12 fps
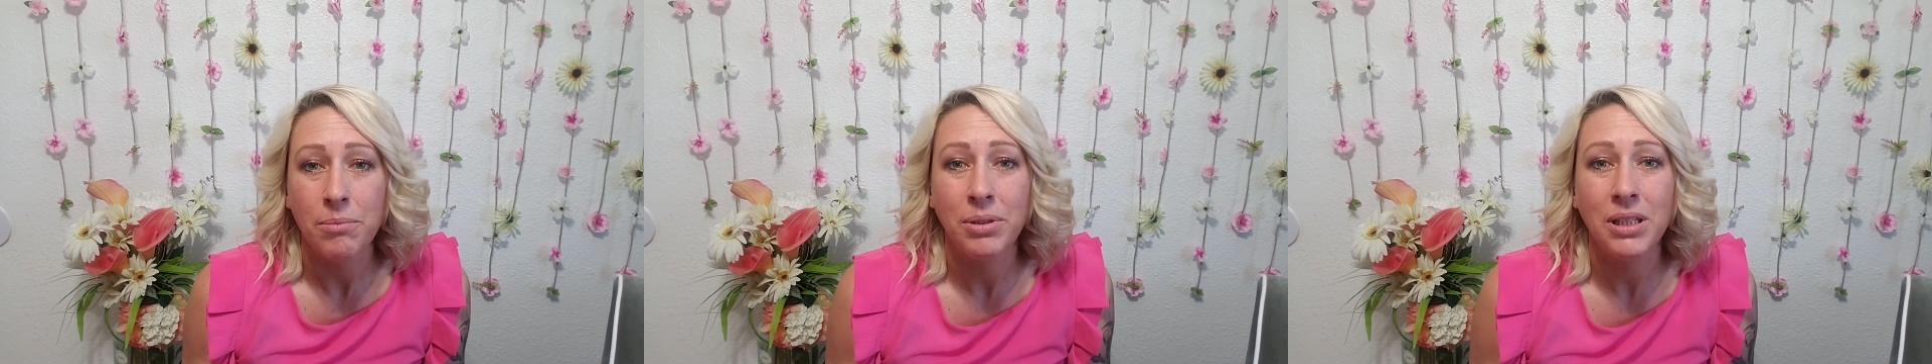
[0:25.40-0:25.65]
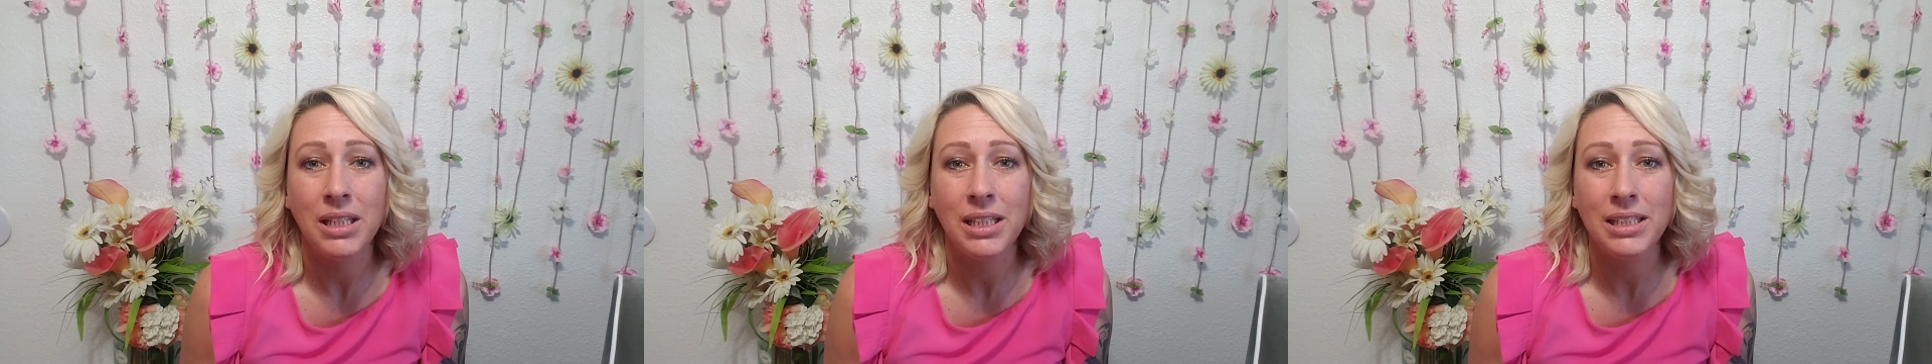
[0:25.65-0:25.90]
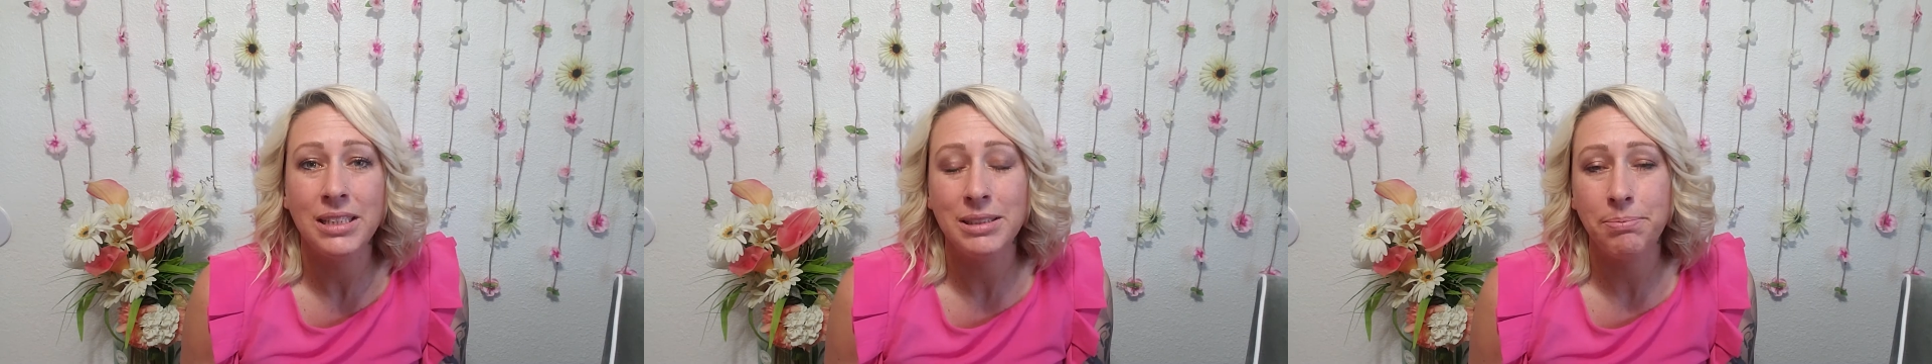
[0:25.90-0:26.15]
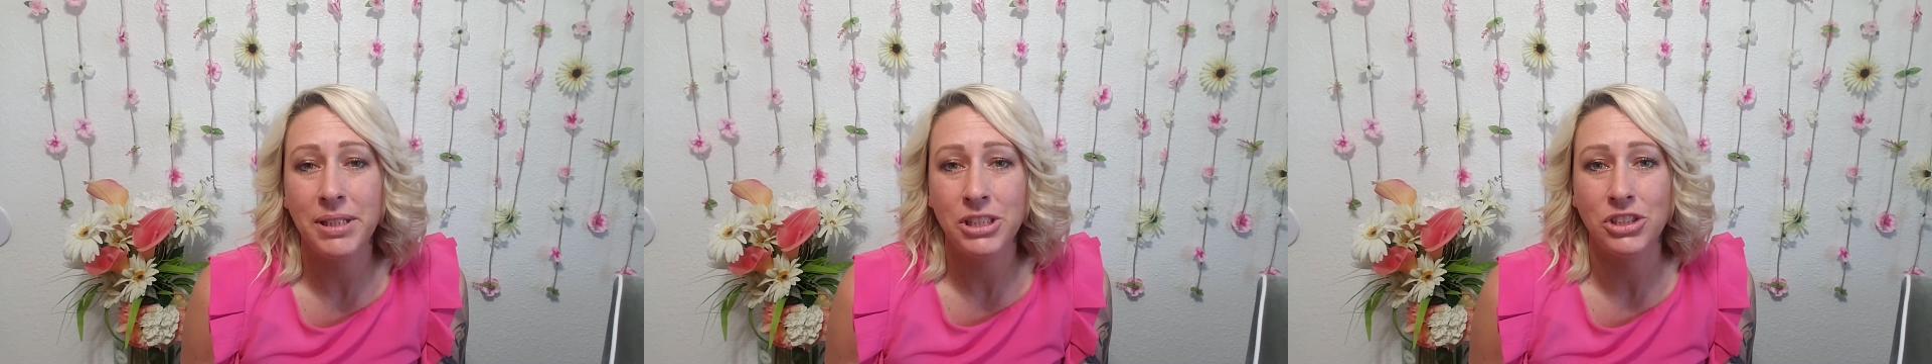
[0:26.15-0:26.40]
please
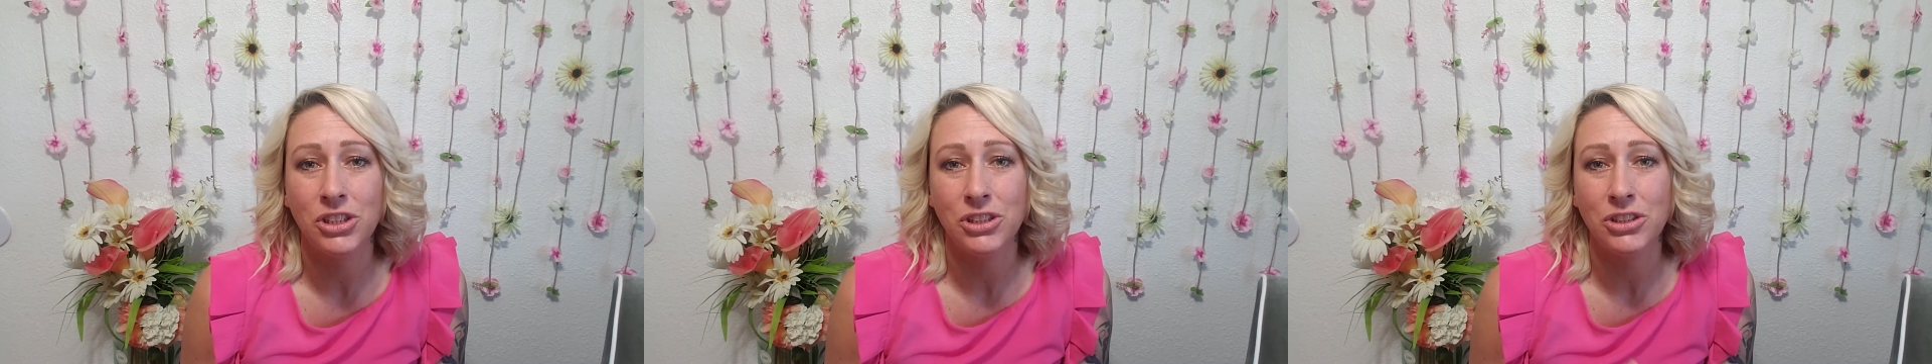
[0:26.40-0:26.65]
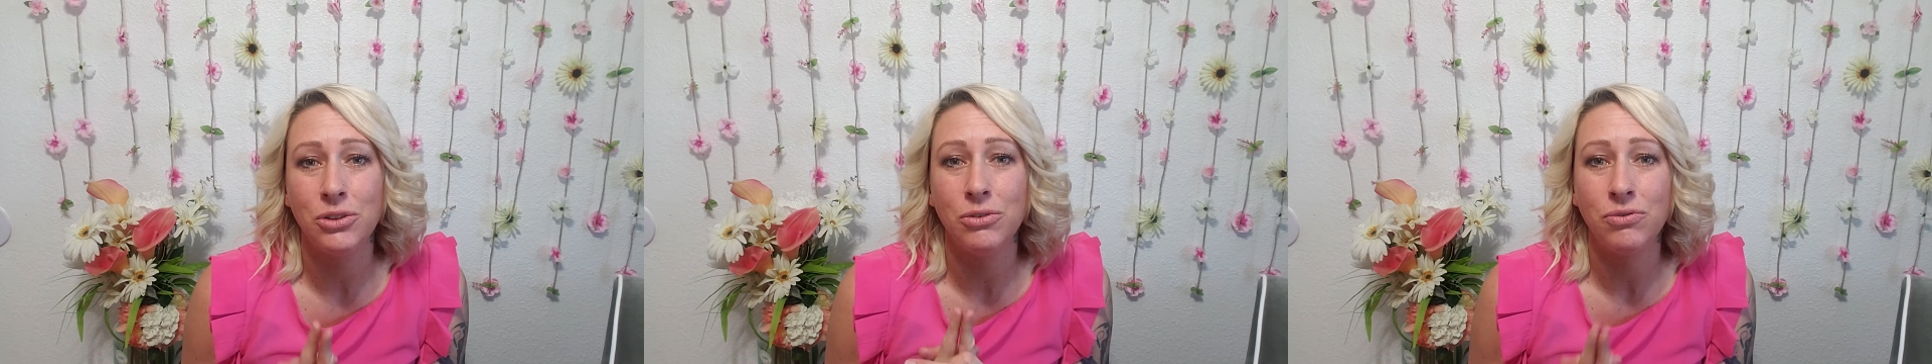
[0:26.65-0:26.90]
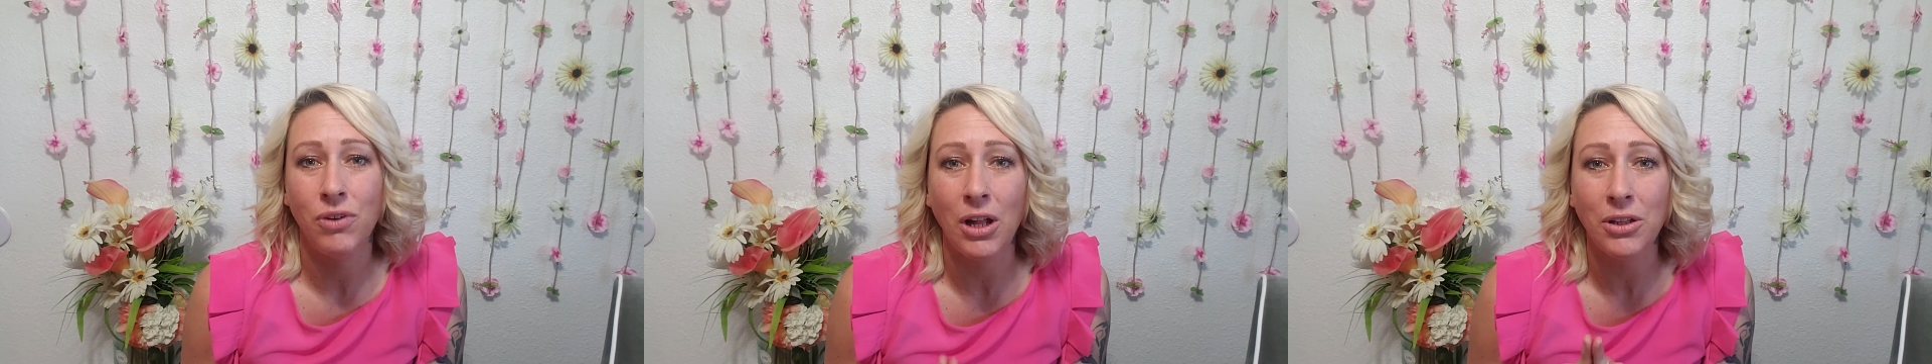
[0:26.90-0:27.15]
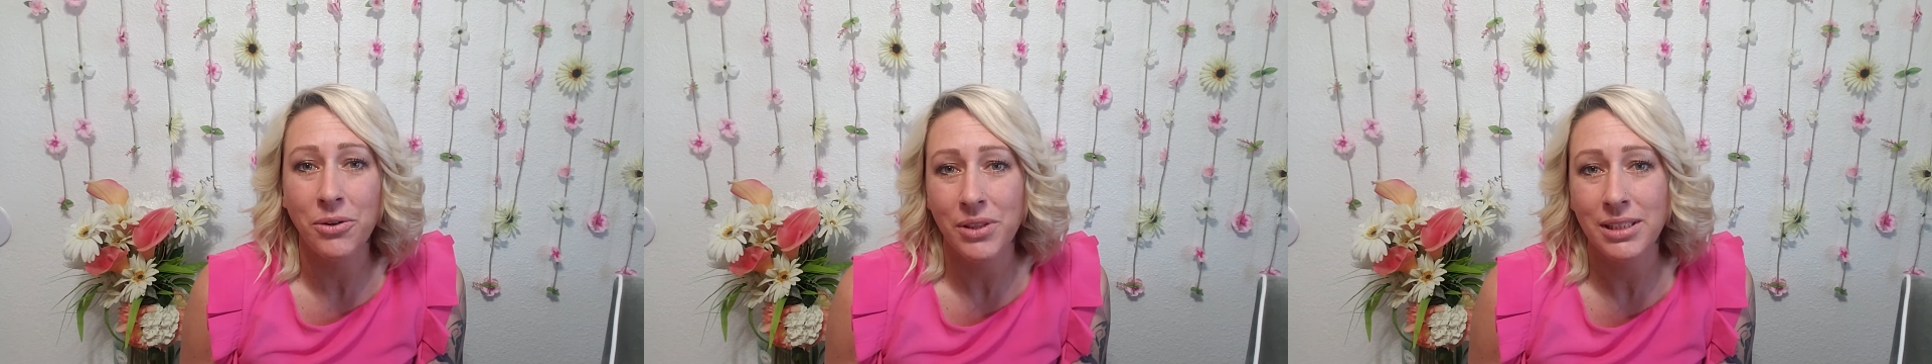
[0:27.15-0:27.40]
be sure to
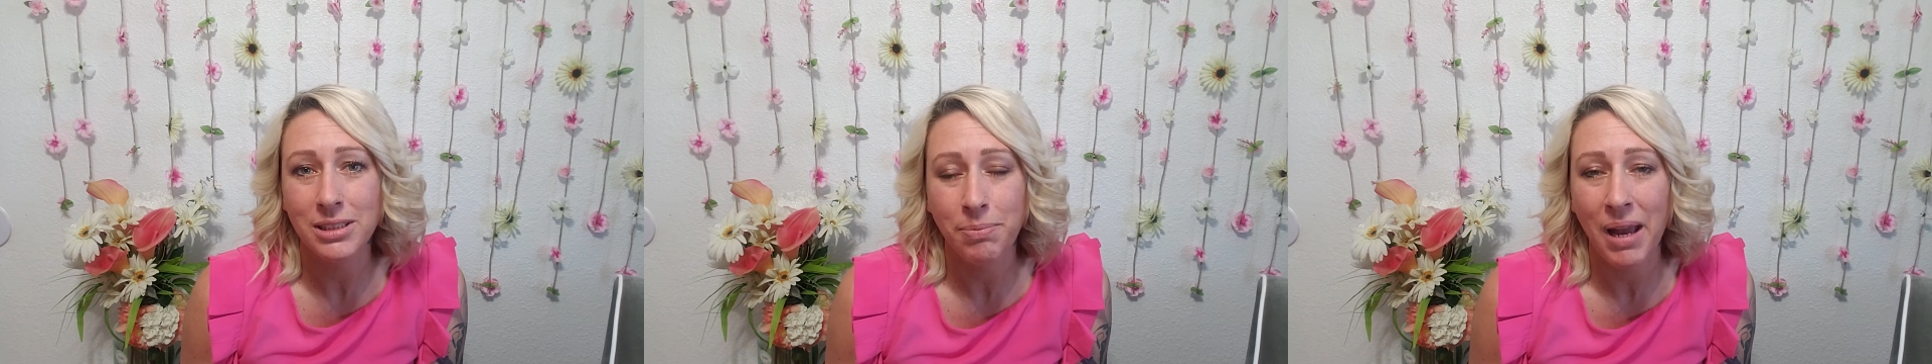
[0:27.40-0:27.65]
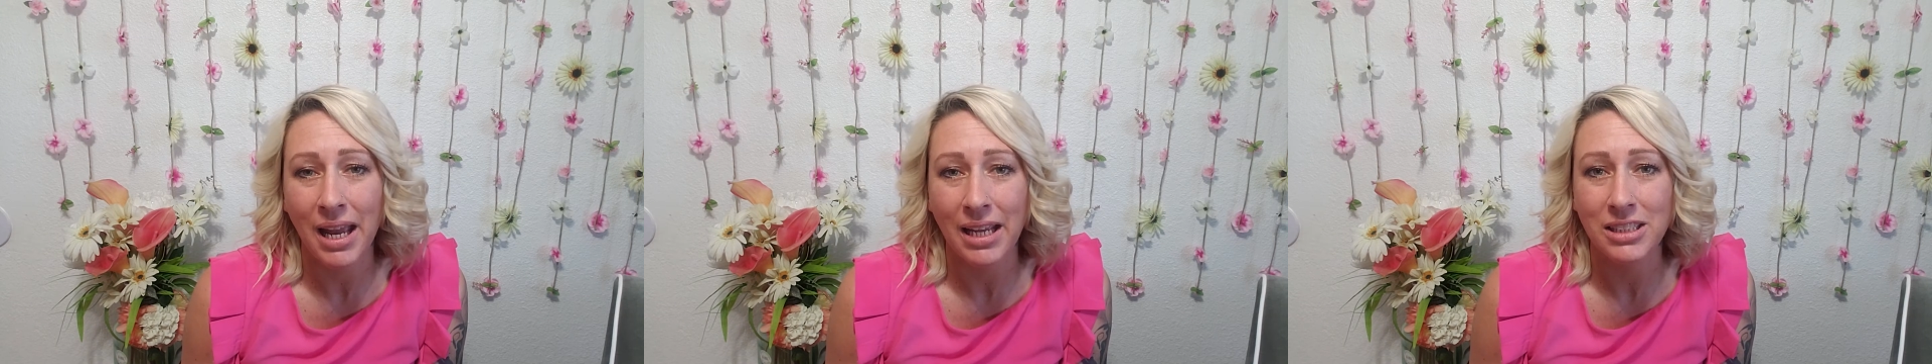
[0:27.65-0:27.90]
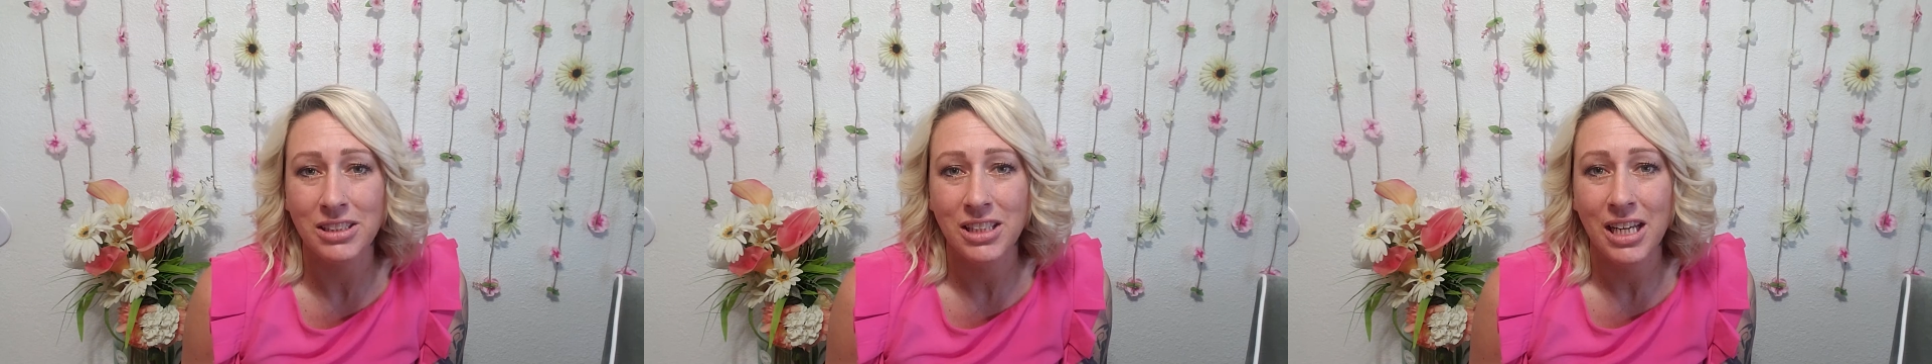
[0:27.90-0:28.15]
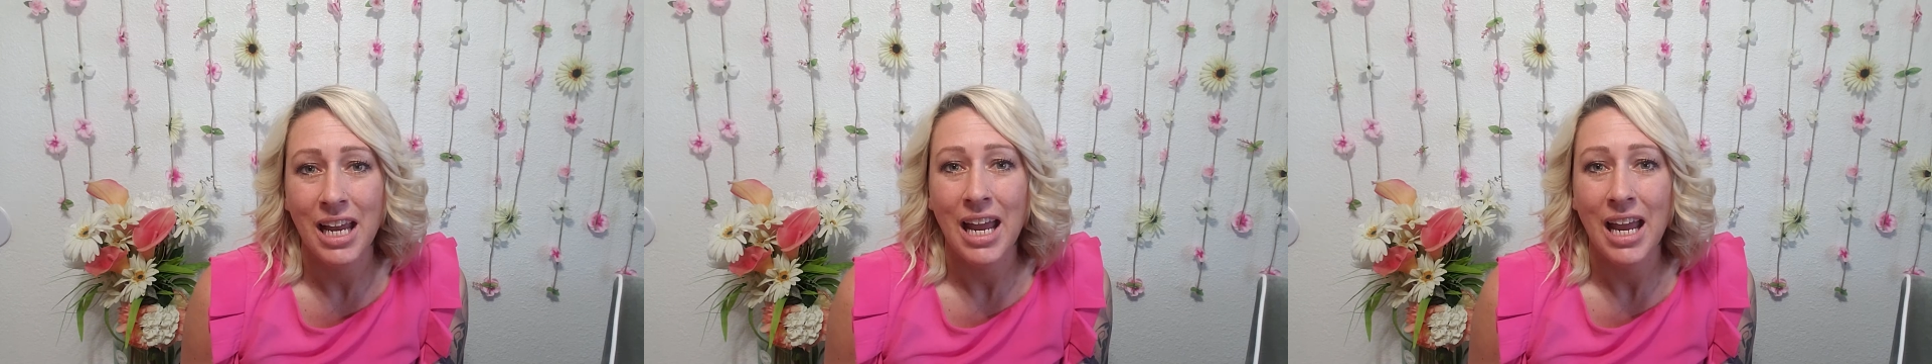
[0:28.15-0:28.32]
follow this page